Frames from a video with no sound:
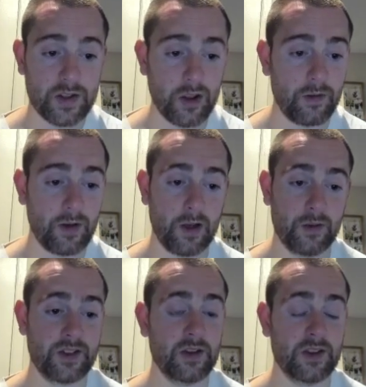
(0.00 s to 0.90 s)
software I
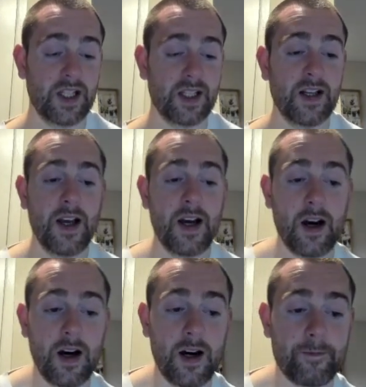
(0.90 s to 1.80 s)
was using.
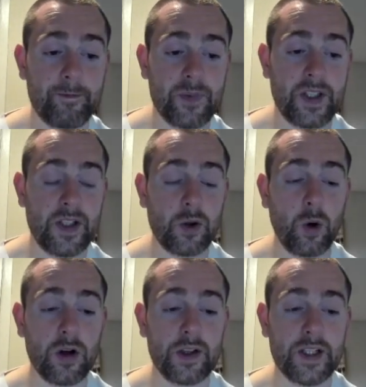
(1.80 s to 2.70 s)
The
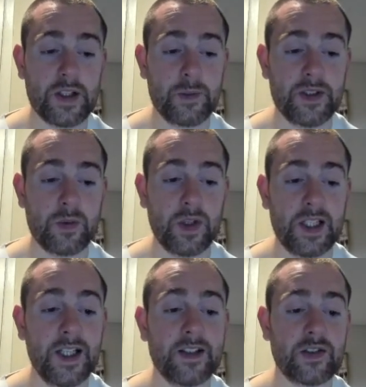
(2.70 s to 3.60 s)
correlation between
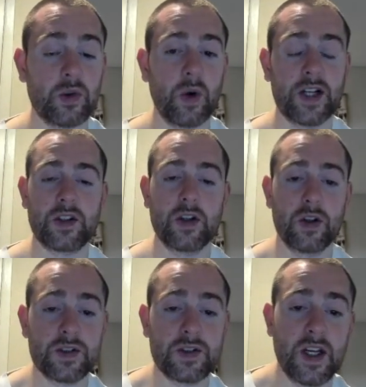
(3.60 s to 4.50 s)
East to West
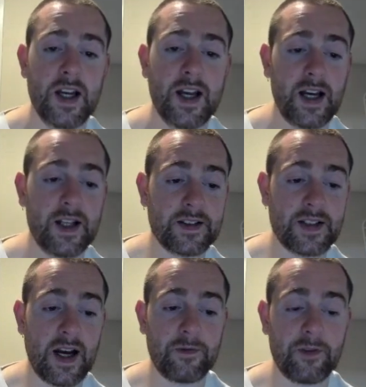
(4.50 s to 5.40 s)
Coast and the
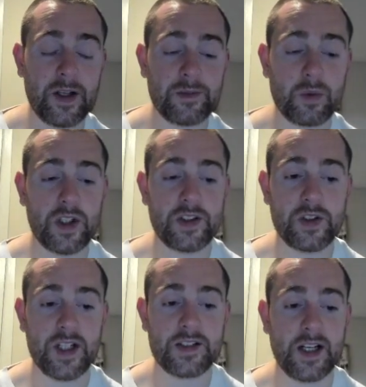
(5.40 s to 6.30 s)
time frames when the
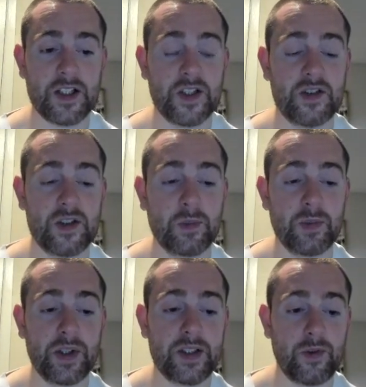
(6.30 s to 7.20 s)
transactions took
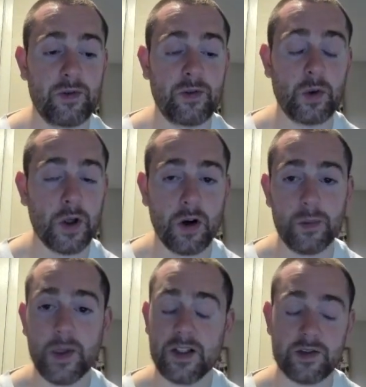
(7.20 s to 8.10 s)
place for fully
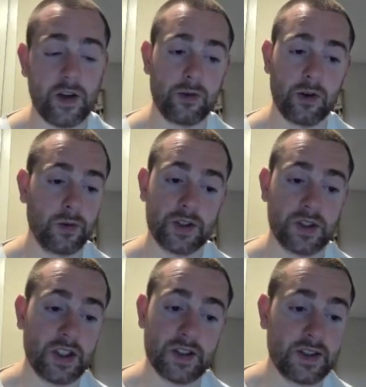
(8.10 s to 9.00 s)
automated software was
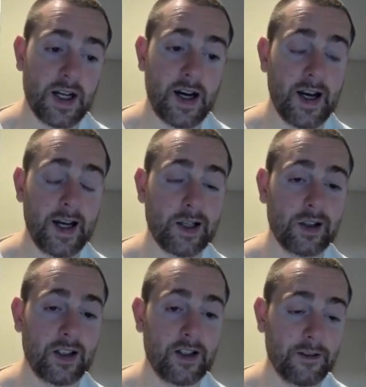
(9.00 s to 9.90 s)
just not
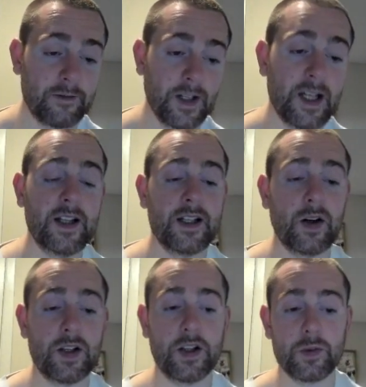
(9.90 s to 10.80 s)
accurate enough.
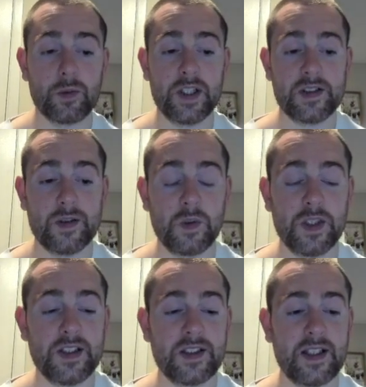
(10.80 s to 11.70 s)
Now, another reason
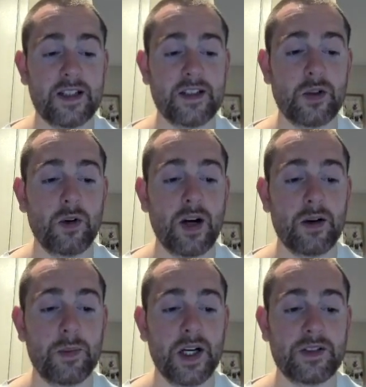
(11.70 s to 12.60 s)
we decided to go out
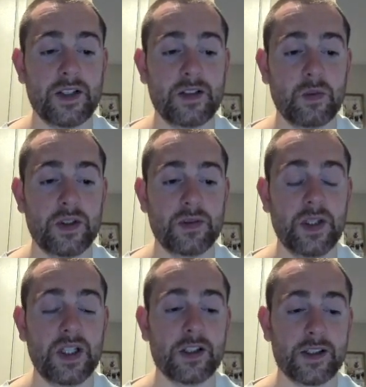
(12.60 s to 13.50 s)
about this was
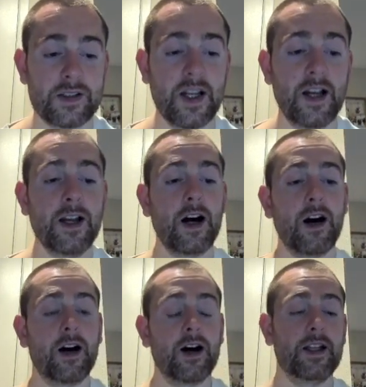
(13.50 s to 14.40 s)
because
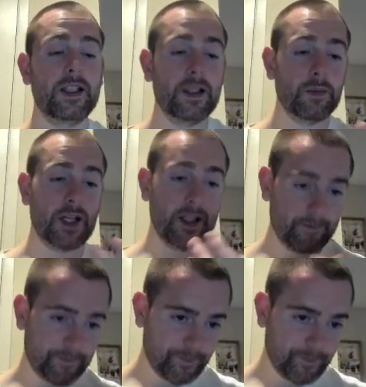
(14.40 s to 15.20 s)
eBay